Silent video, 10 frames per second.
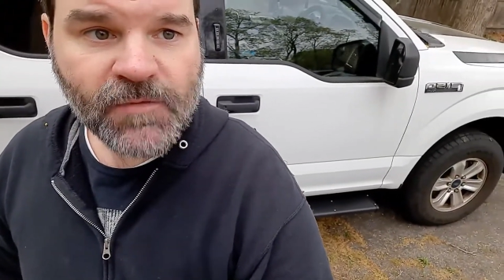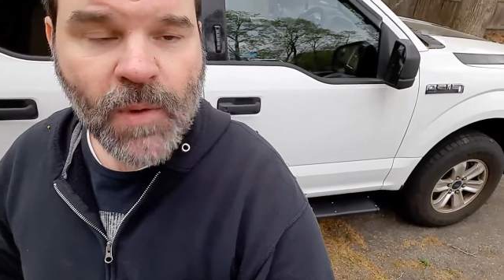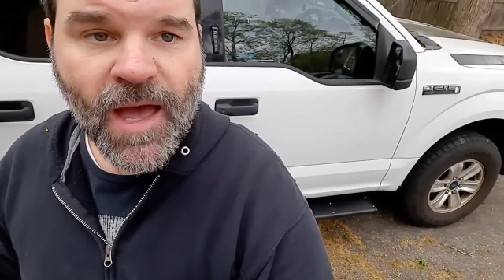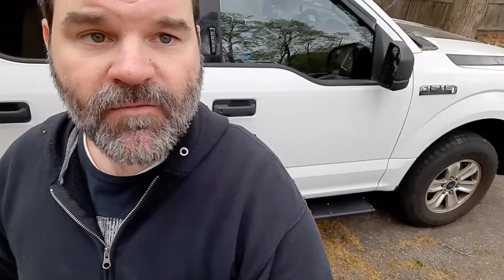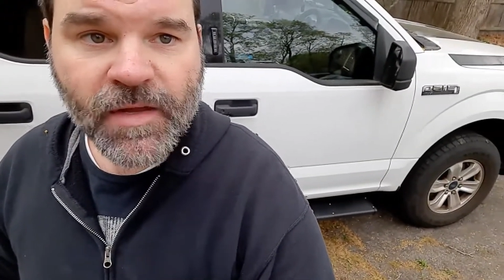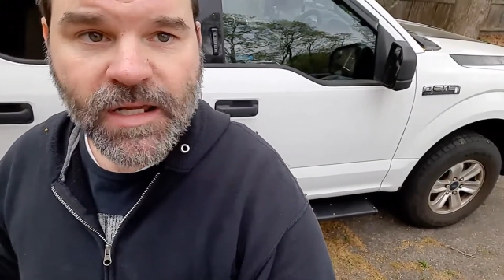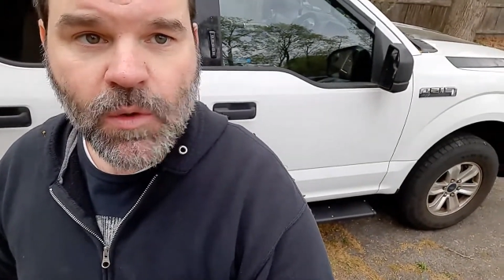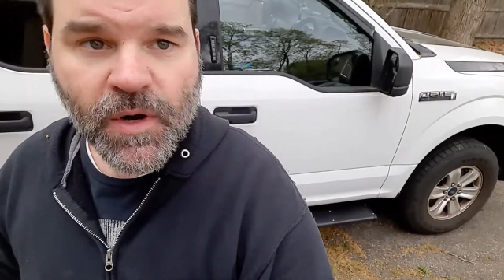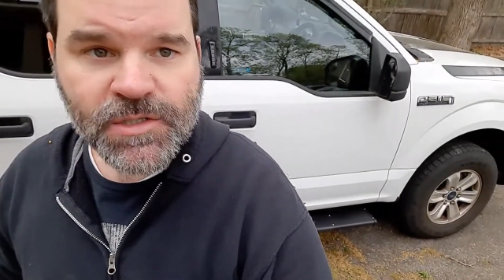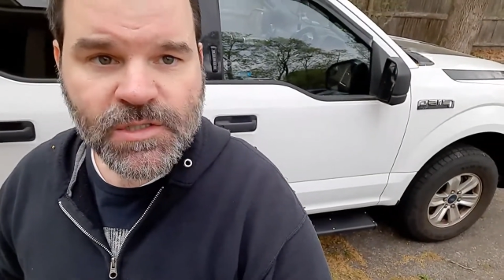If you
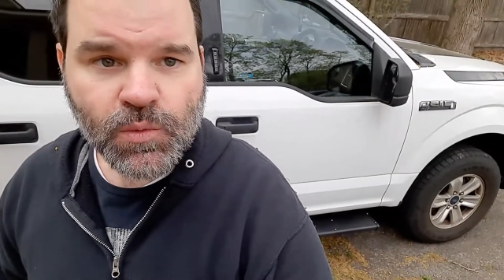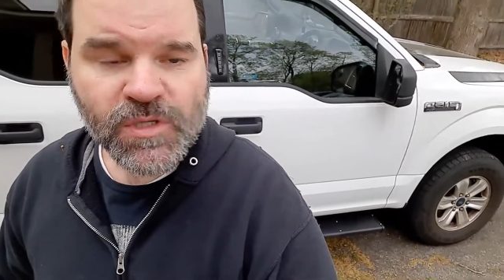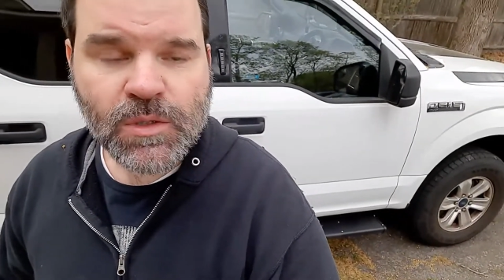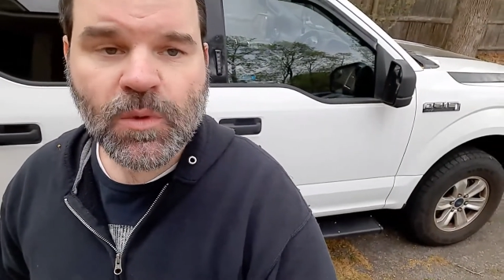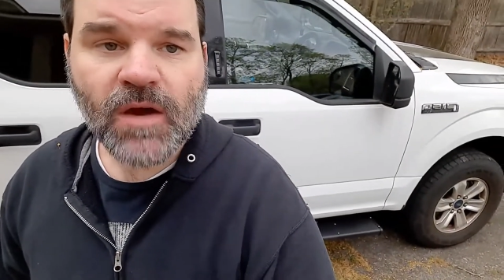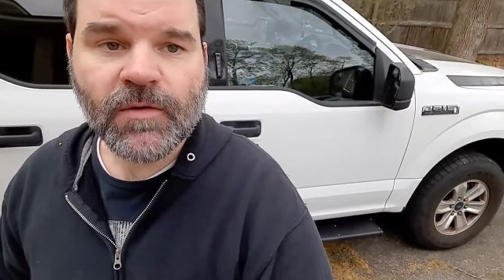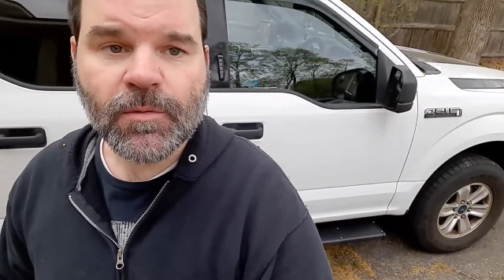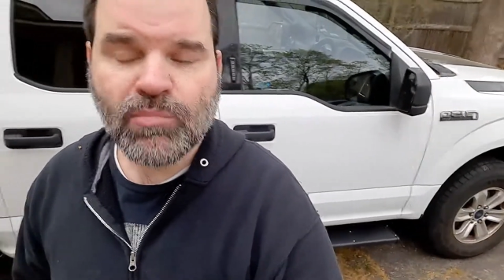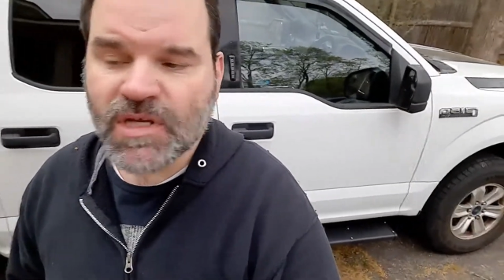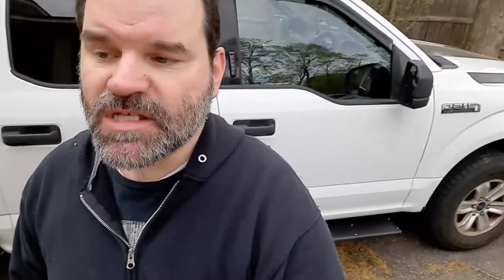have any questions
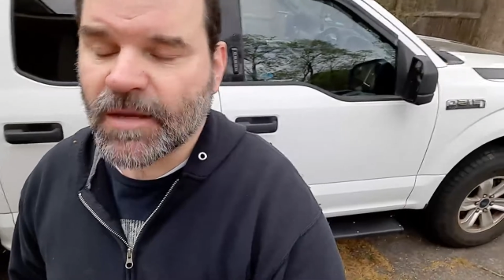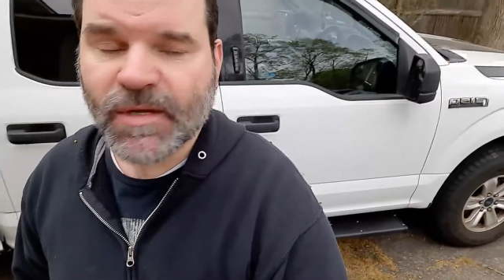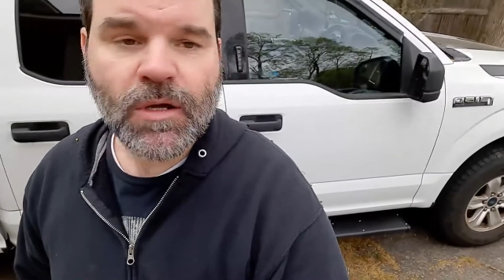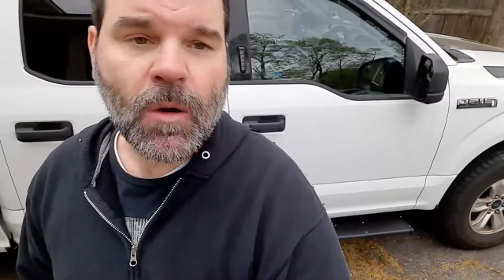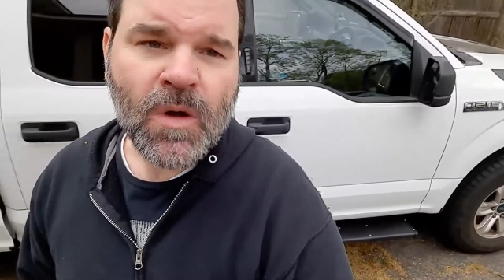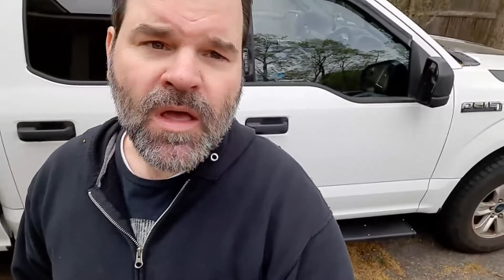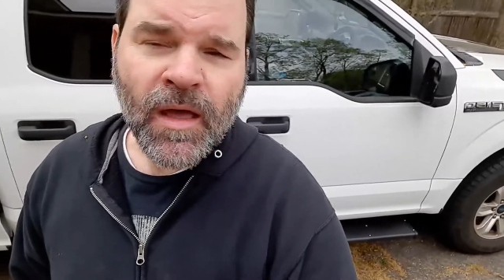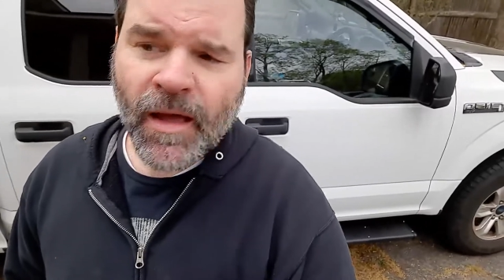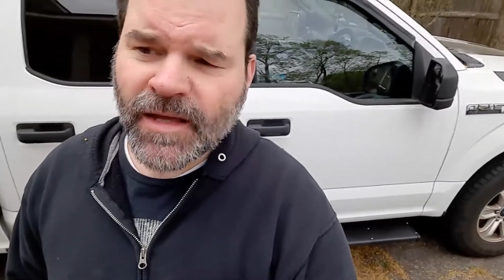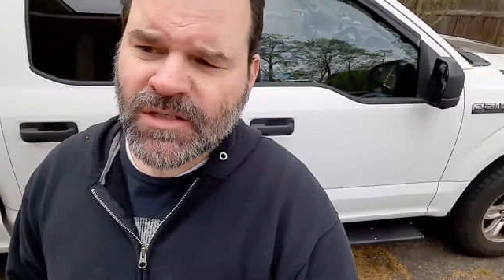whatsoever, please let me know.